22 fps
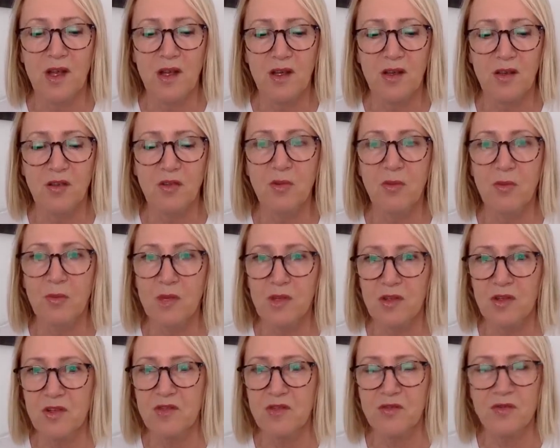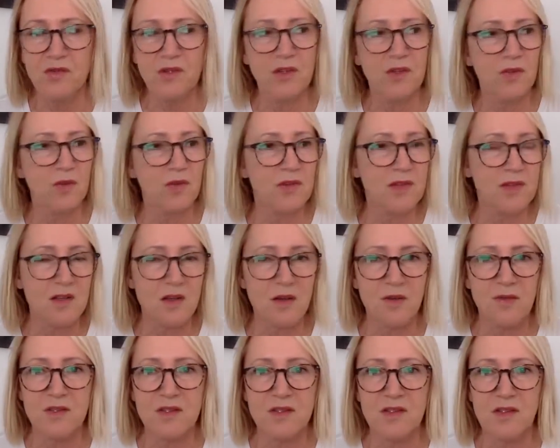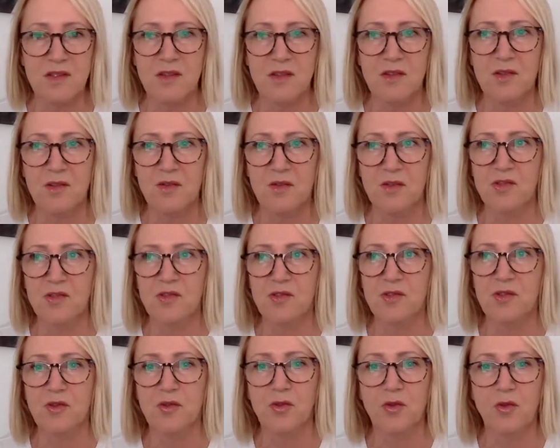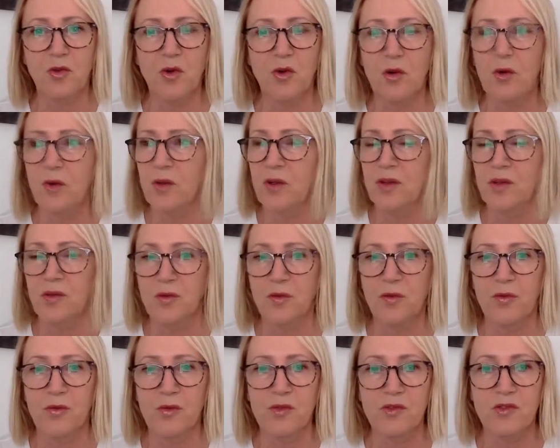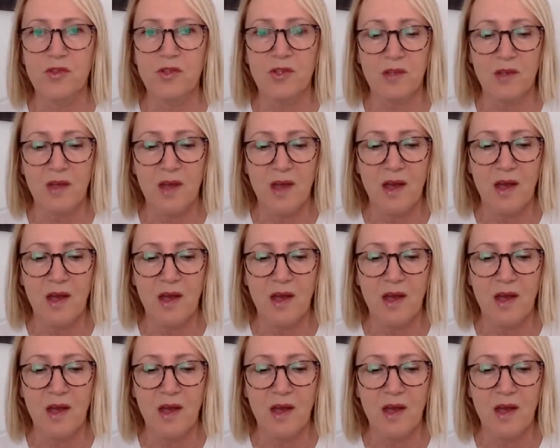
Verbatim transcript: in your ministry, yourself as an individual, your calling, your future.